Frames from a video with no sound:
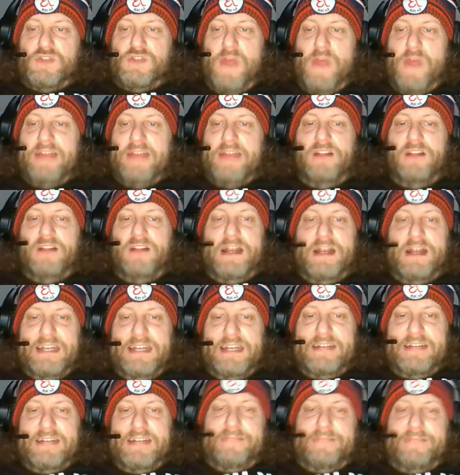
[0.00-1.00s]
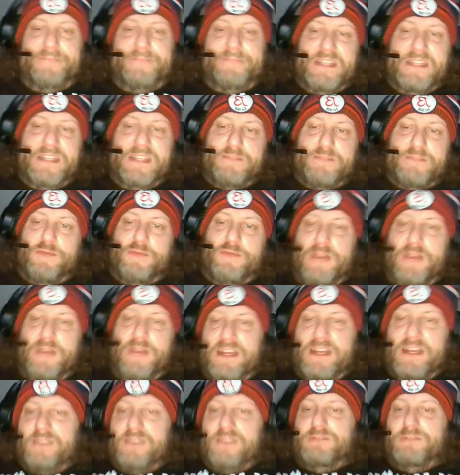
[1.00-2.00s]
Drake London is a
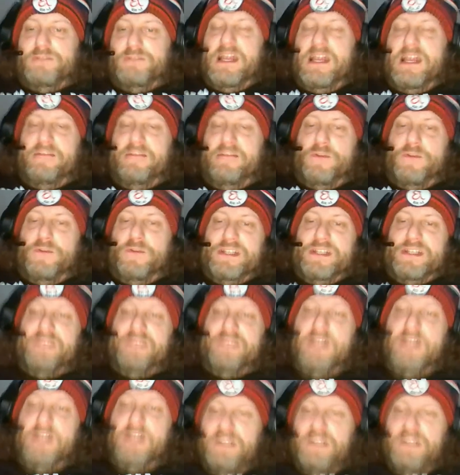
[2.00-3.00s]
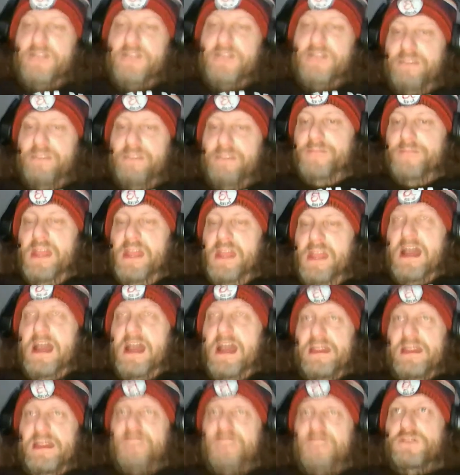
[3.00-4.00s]
pretty good play at 4,700.
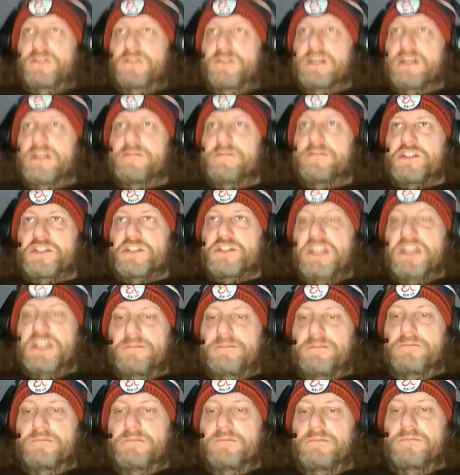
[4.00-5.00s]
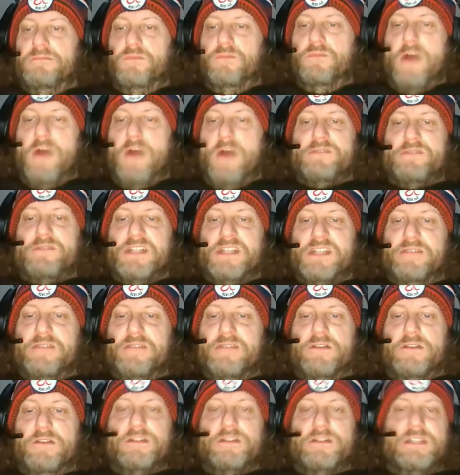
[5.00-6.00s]
I think if you're looking for cheap wide
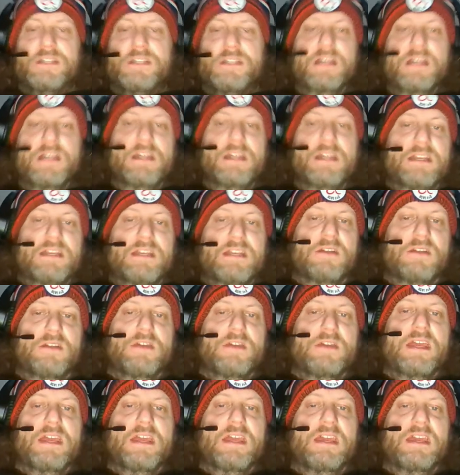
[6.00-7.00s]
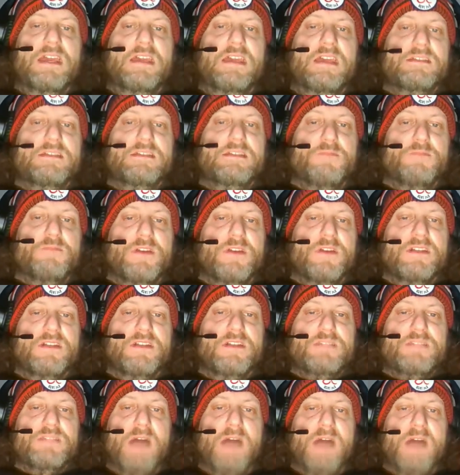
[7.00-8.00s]
receivers, he's a pretty
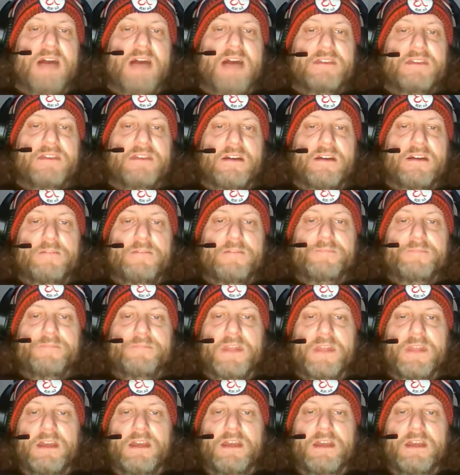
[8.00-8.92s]
good spot there.